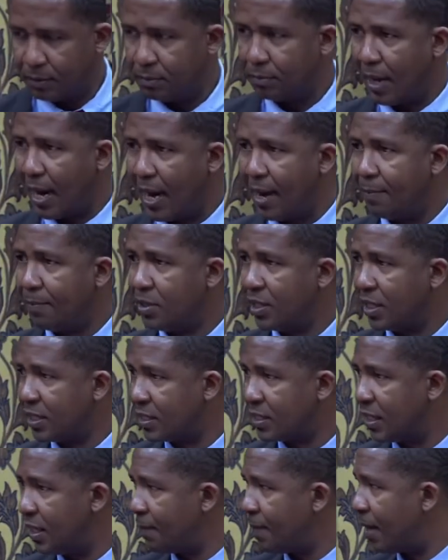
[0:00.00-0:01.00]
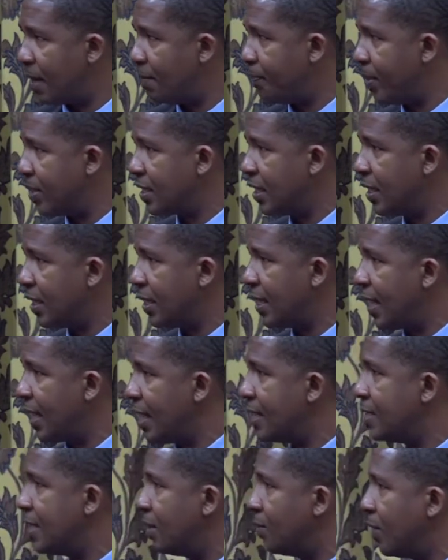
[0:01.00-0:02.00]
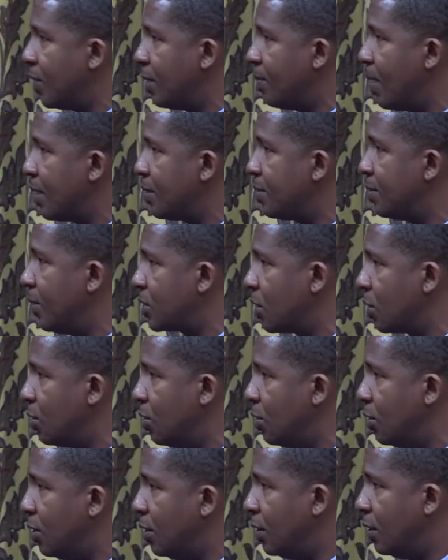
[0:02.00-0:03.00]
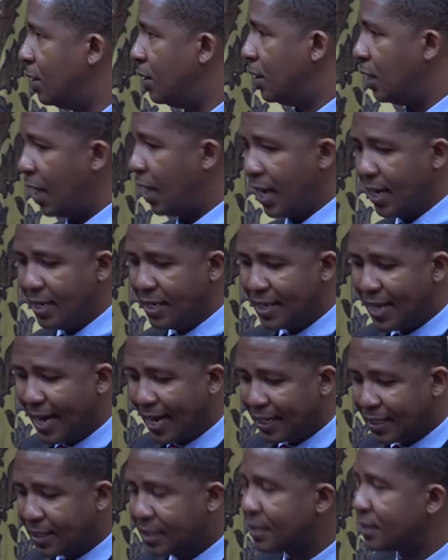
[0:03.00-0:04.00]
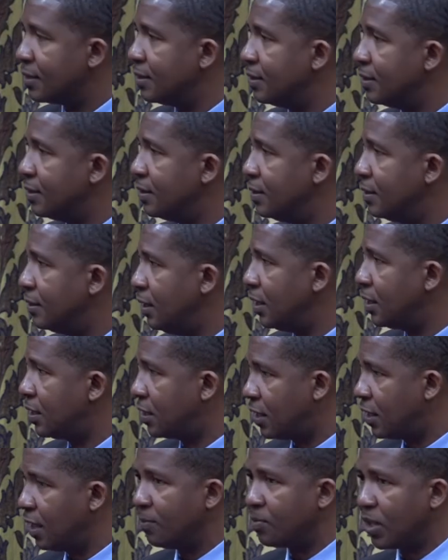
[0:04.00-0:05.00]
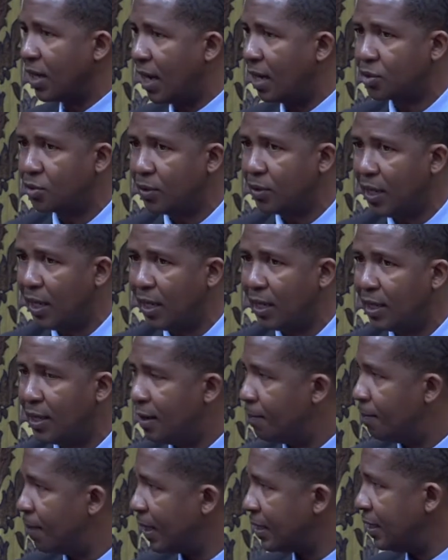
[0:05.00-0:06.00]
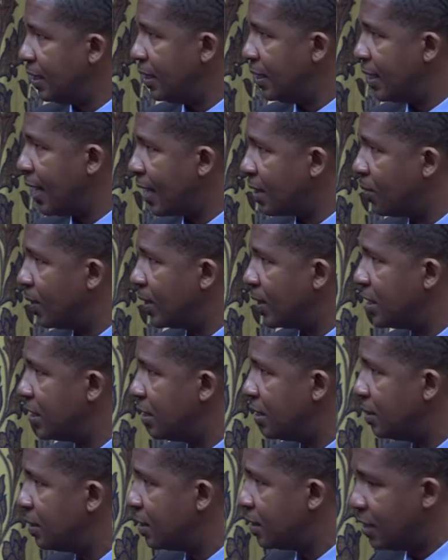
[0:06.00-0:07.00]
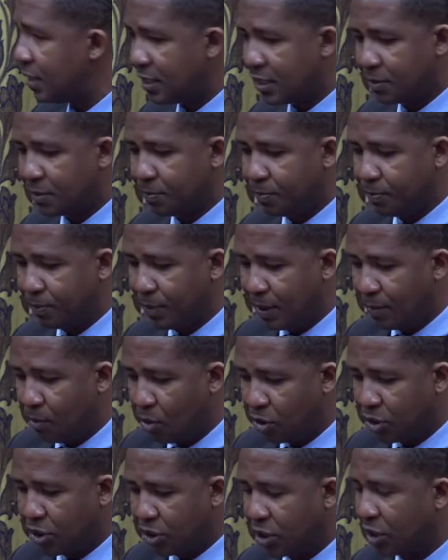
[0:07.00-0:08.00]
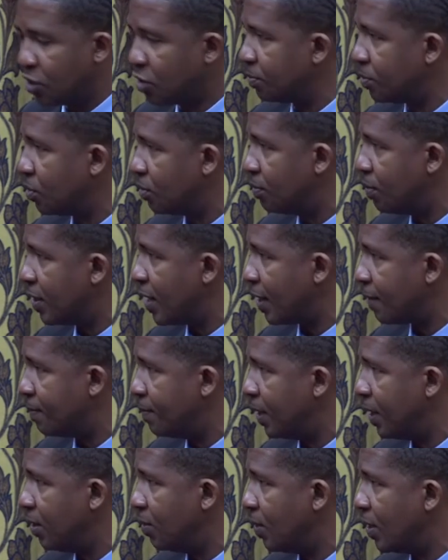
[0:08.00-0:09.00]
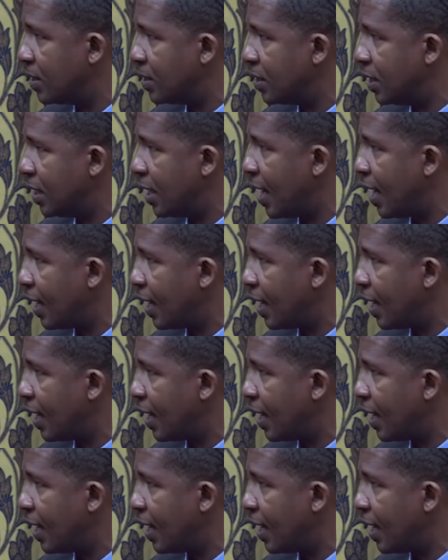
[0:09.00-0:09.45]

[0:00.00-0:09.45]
I am just saying, Madam President, I attended one about 3 weeks ago, and it came to the House today, but that was in this motion to borrow that money was in